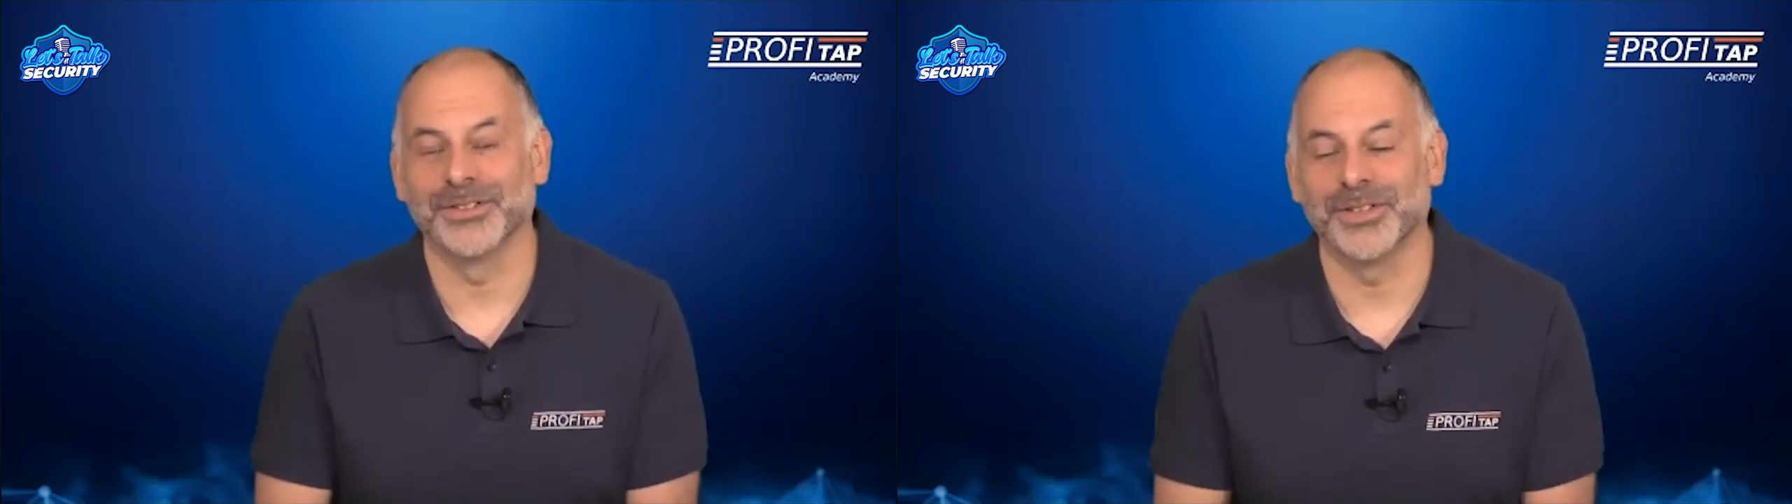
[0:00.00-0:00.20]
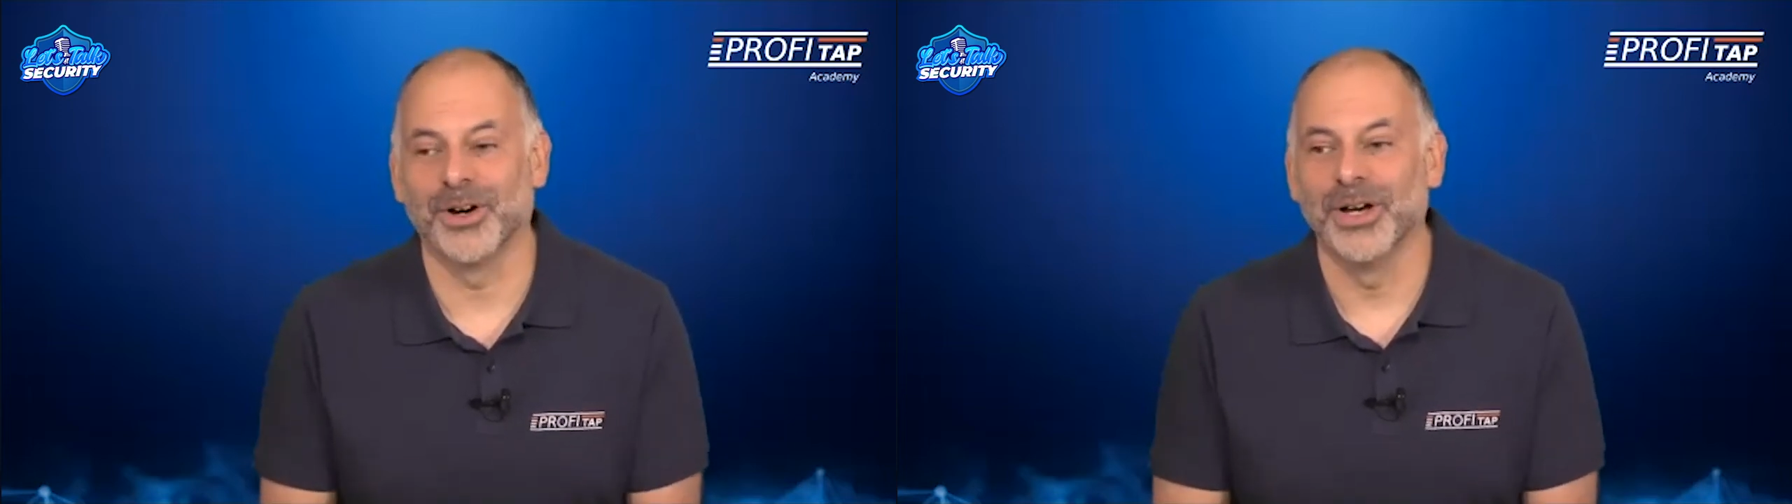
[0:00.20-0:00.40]

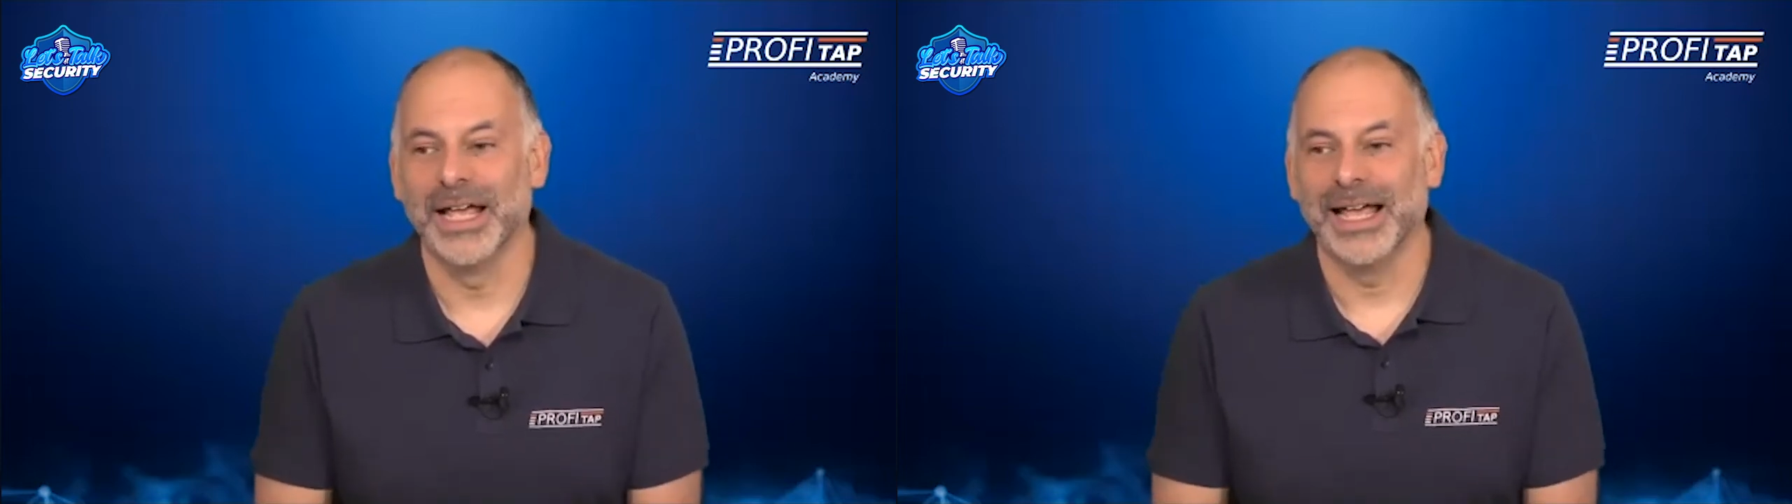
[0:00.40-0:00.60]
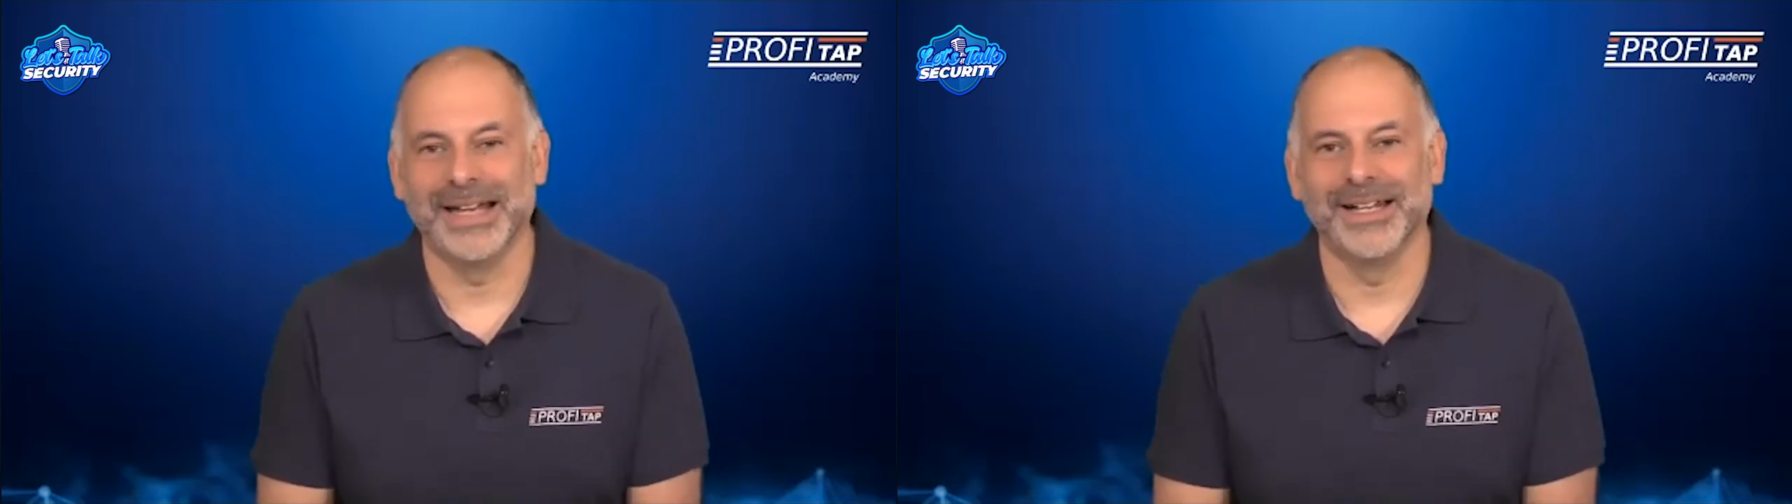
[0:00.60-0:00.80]
So
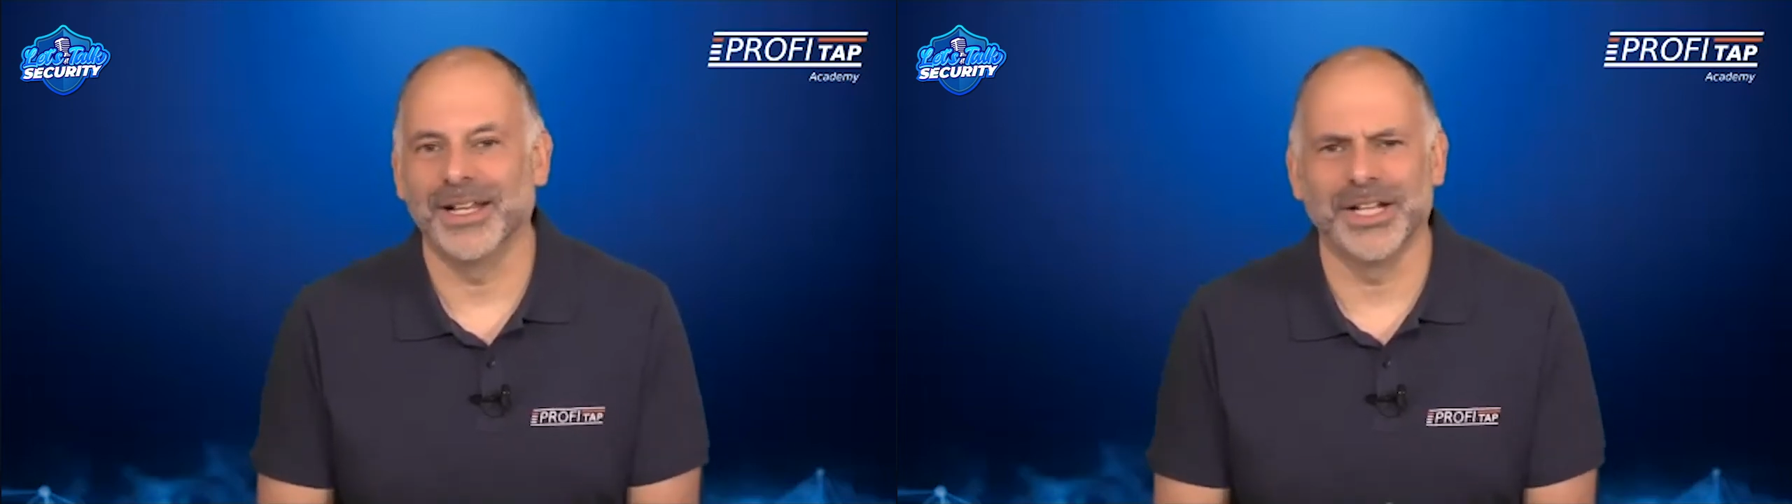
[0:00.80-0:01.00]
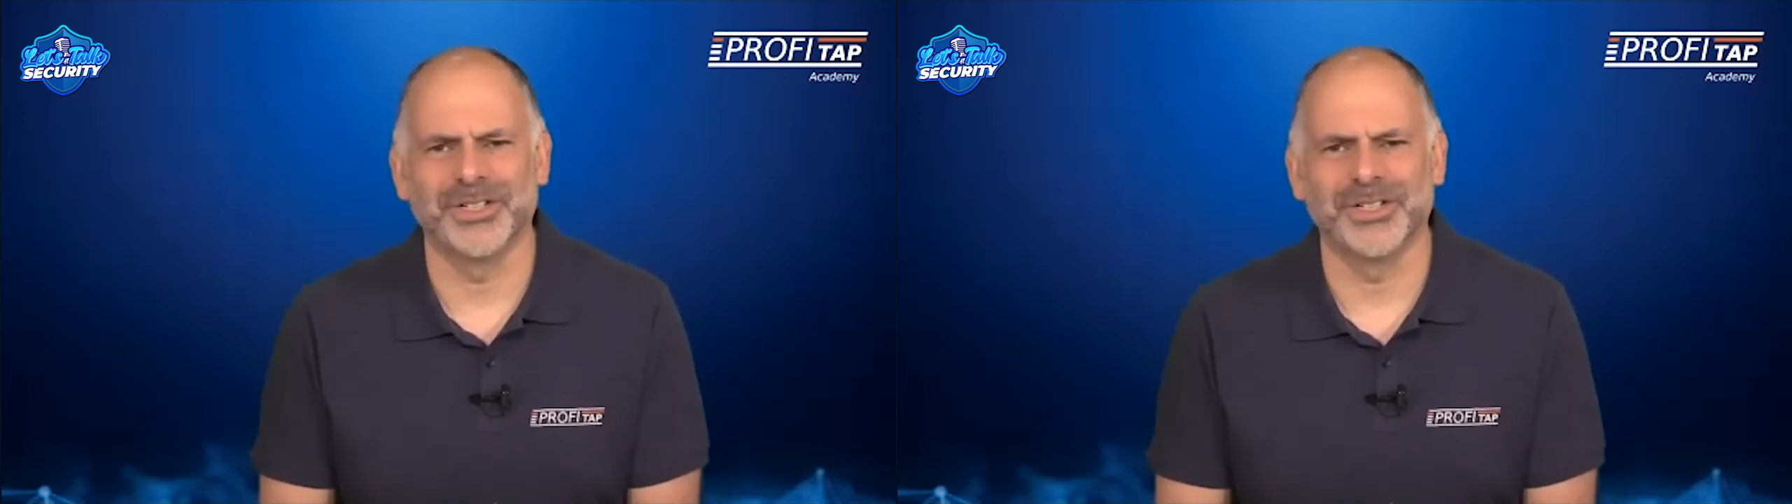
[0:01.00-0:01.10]
in a